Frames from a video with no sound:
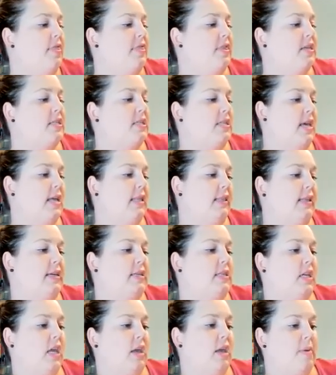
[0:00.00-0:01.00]
The scent
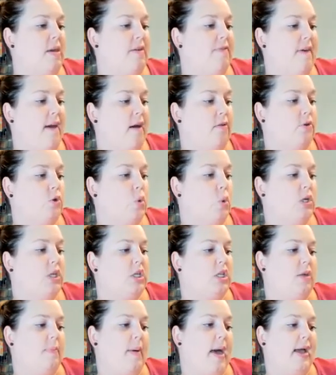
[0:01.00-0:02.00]
list can be found
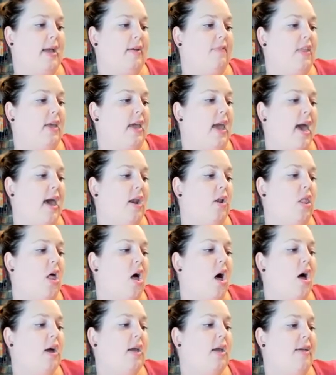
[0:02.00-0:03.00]
towards the back of the
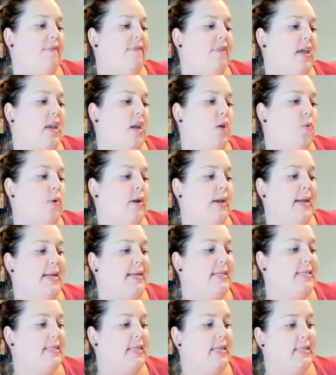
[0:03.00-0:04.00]
catalog. If anyone
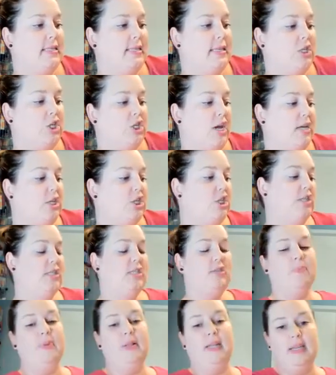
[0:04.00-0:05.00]
needs scent
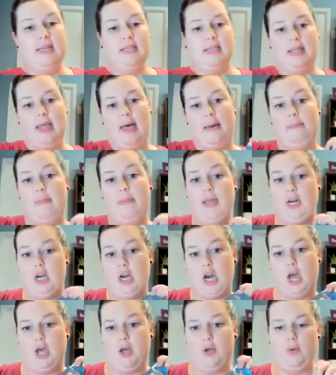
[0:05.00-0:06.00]
suggestions, please let me
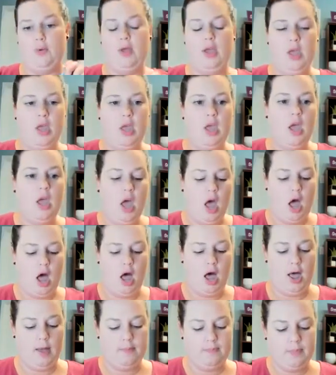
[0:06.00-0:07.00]

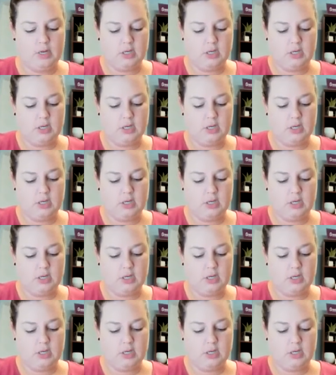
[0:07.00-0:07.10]
know.